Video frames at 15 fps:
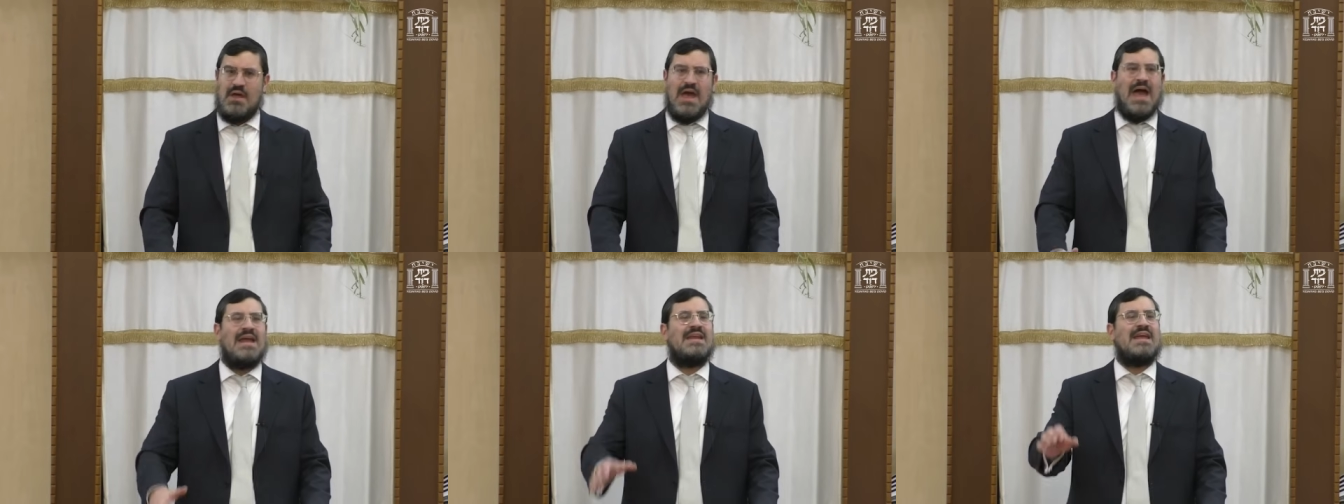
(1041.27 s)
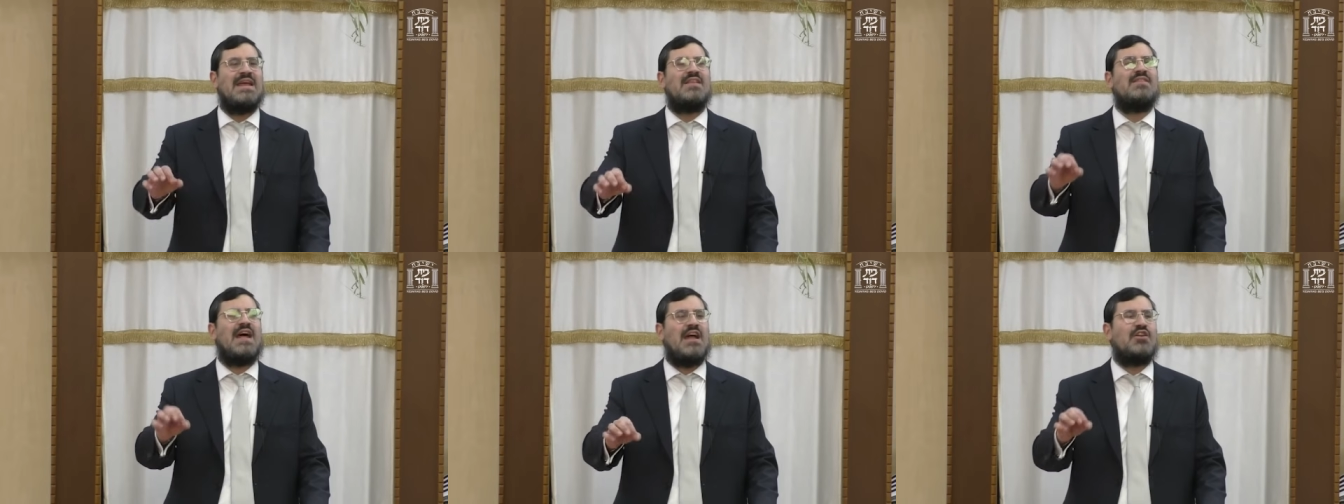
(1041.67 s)
And
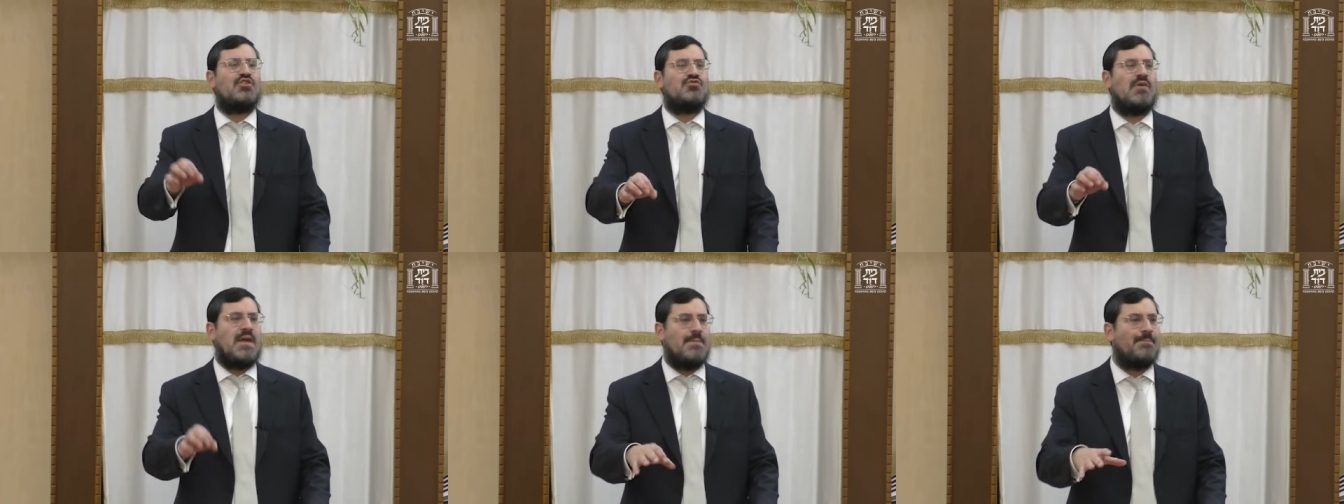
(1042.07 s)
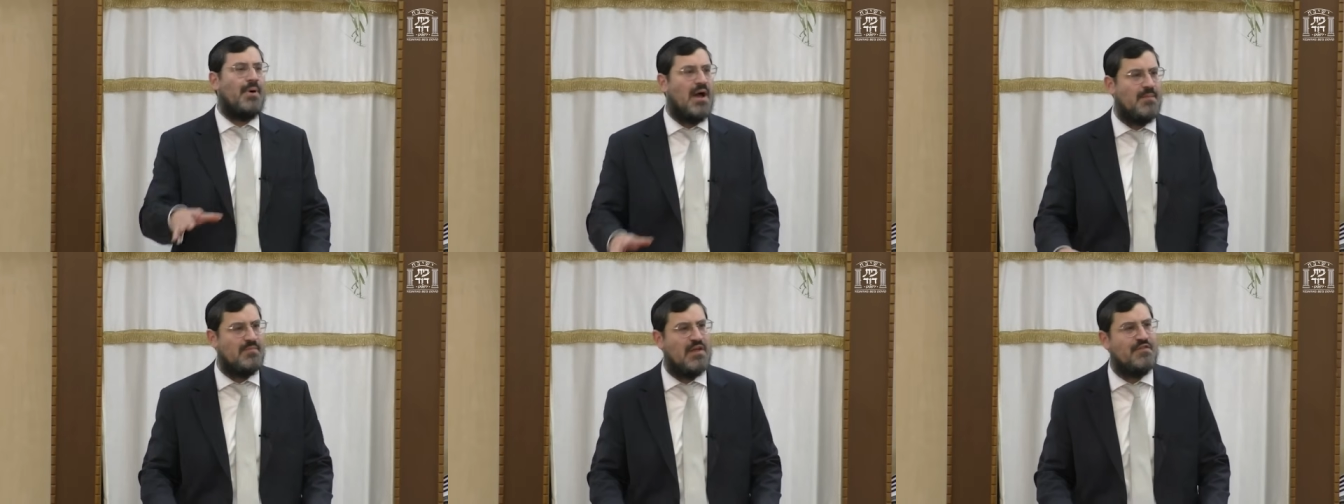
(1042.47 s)
in that drain
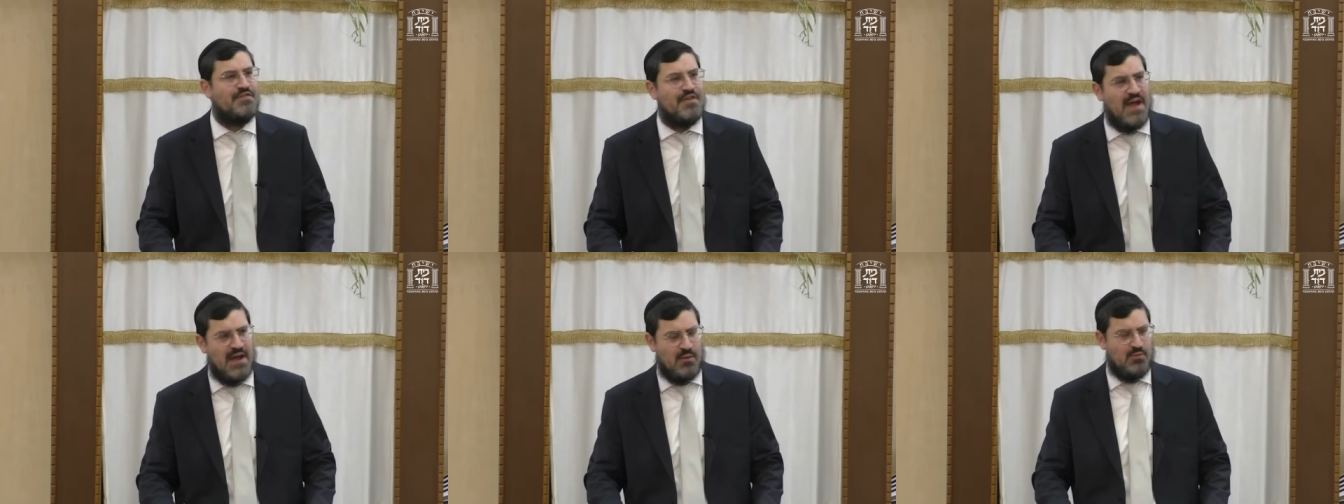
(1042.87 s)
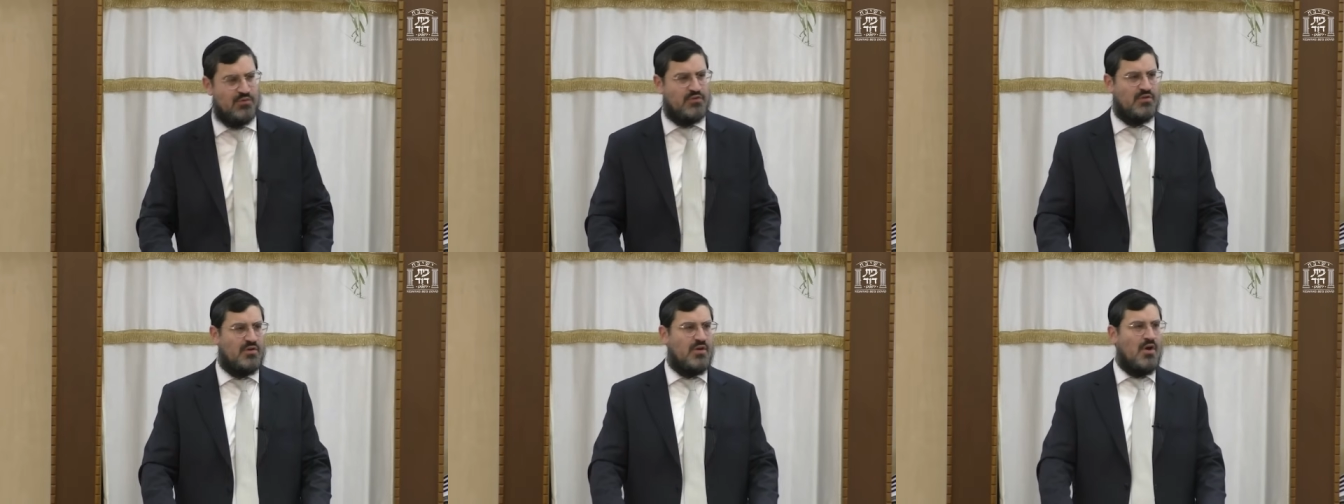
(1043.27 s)
pipe, they
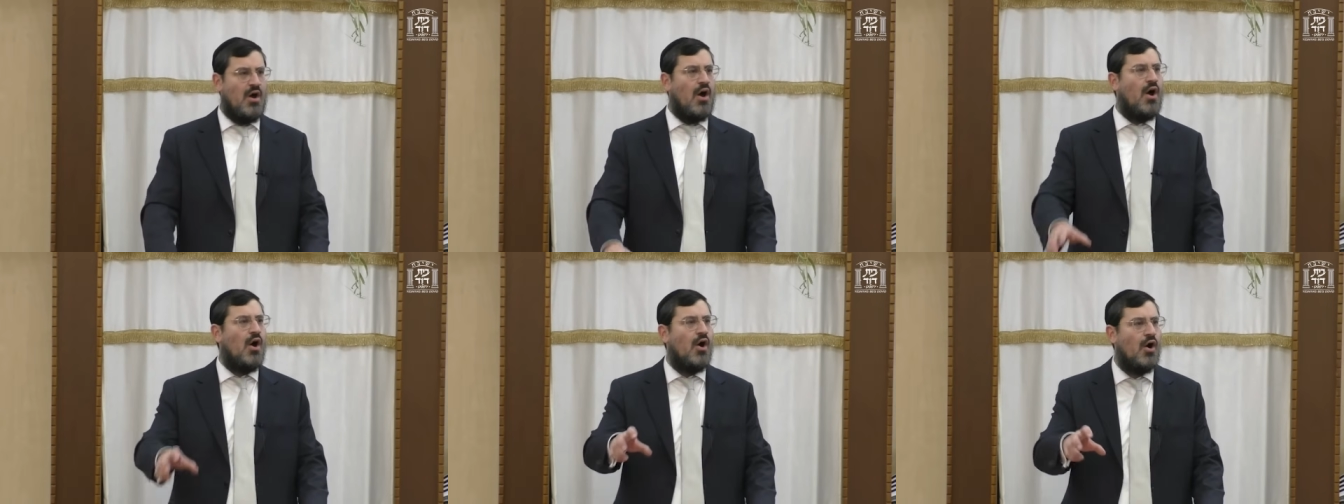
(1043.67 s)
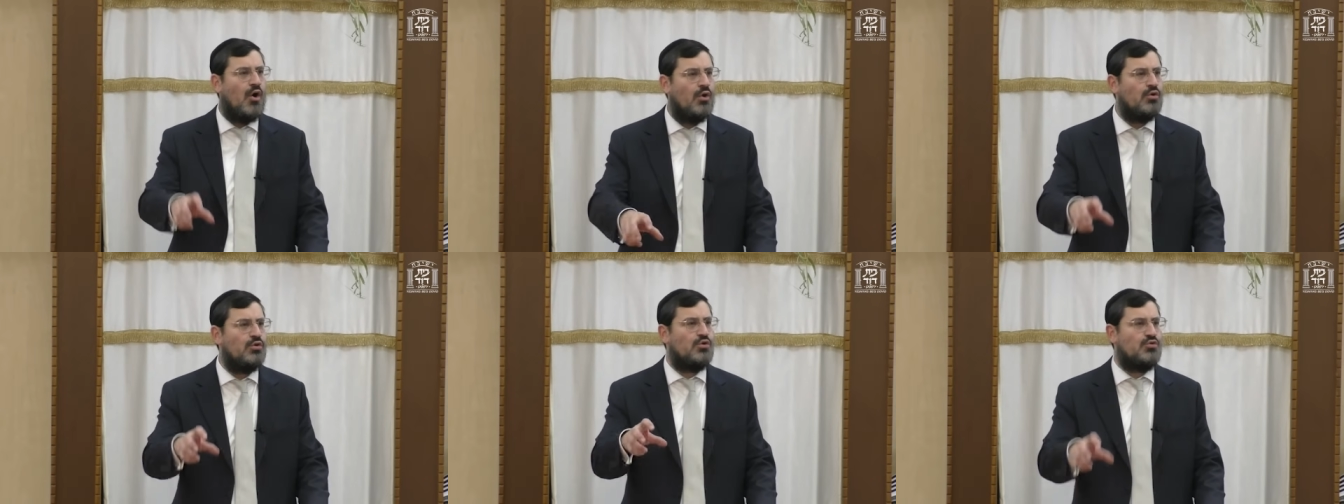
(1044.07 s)
found a
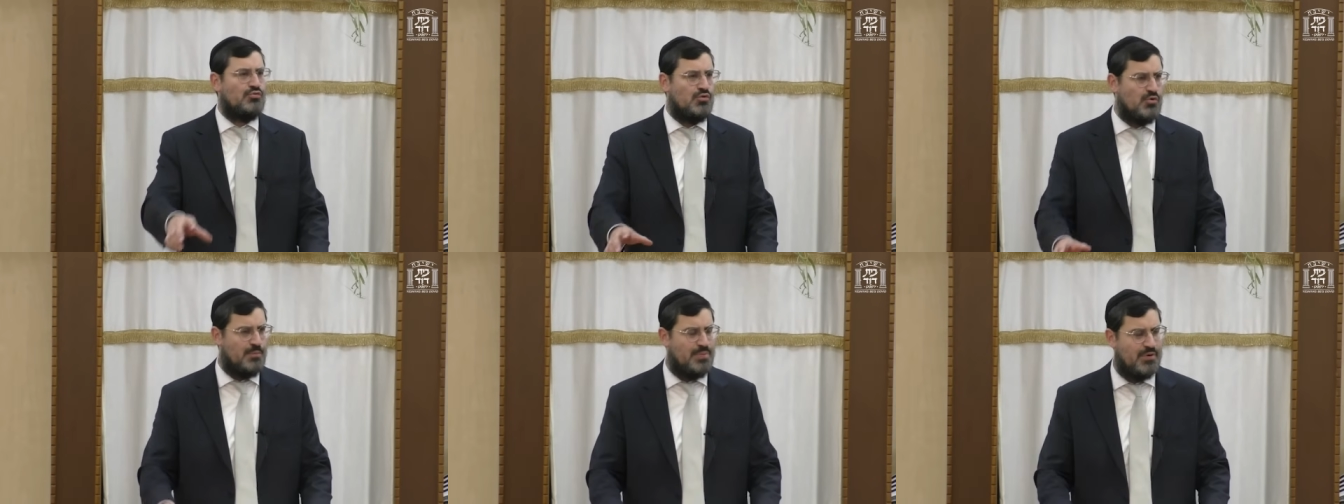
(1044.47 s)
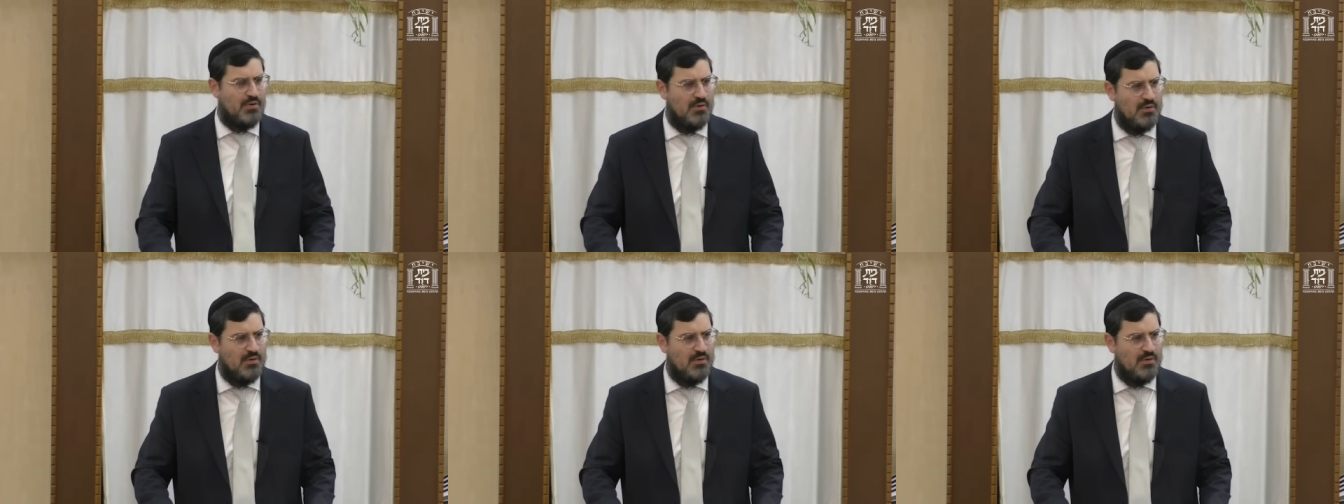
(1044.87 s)
whole group